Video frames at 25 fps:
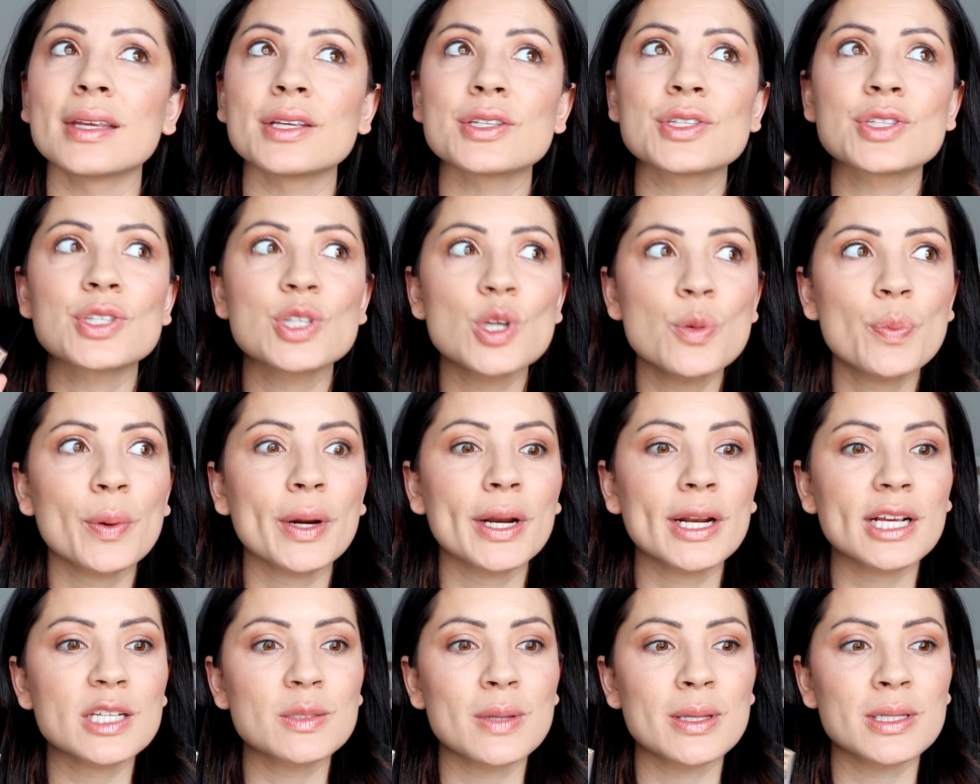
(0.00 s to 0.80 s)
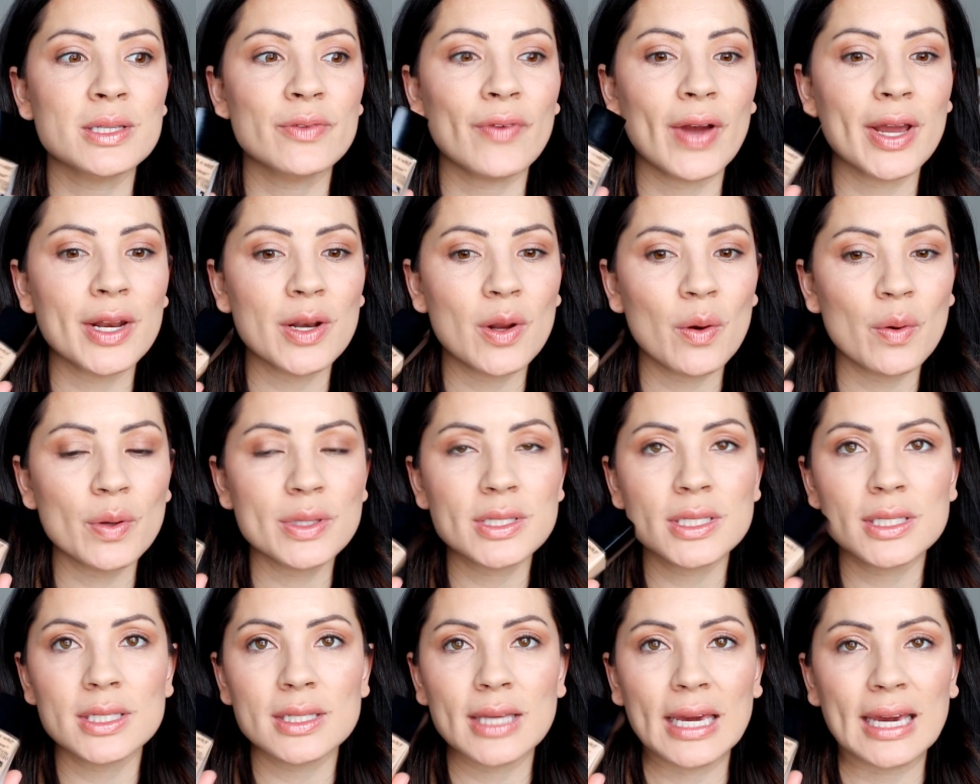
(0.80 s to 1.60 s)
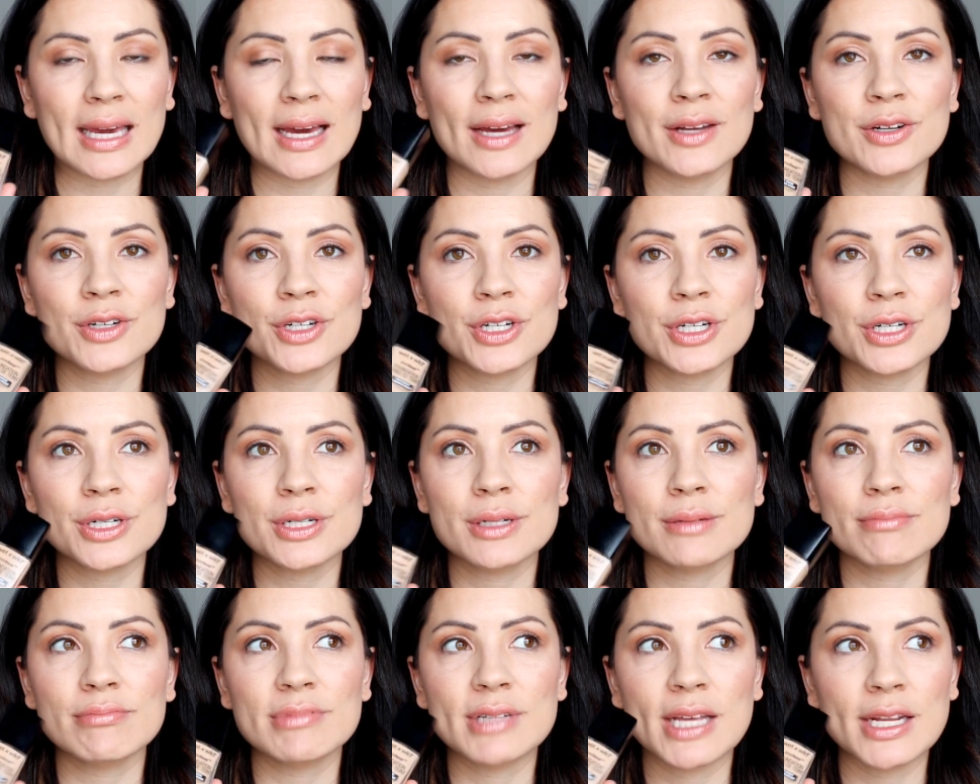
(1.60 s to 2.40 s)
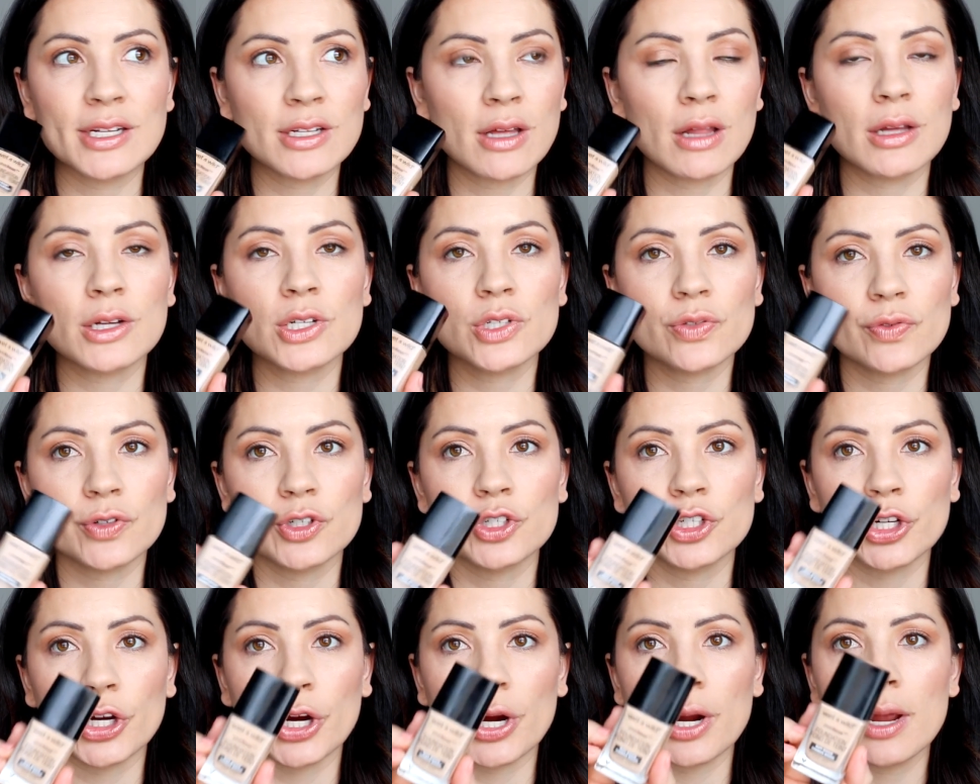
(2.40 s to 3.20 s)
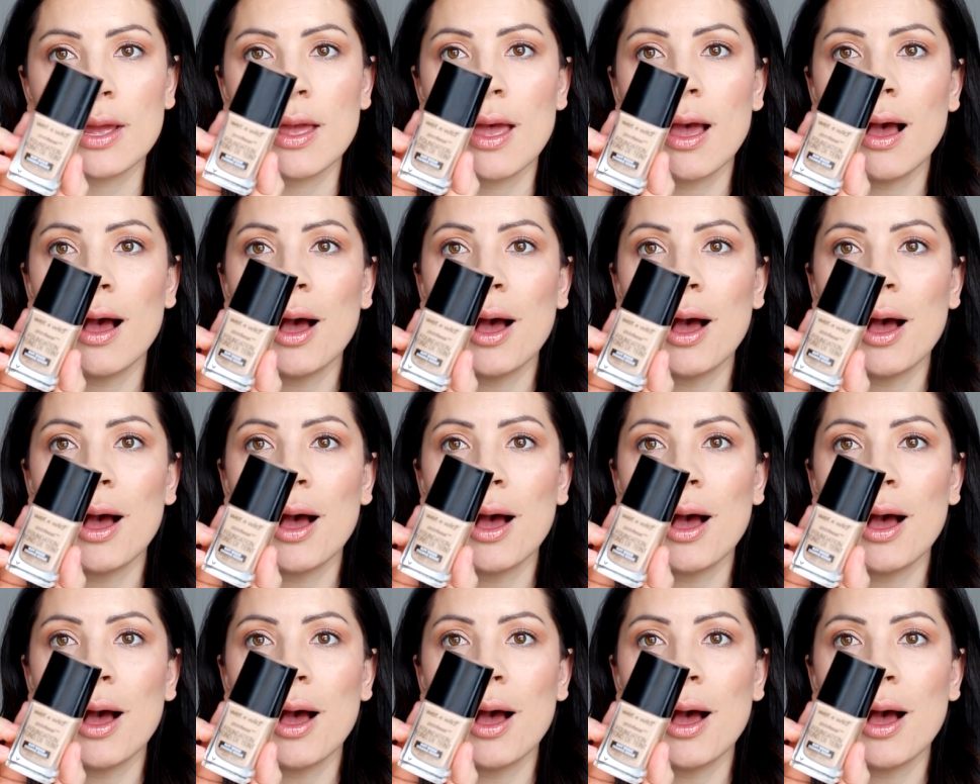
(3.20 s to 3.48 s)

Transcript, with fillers: super inexpensive. I know it's like under $10 for sure.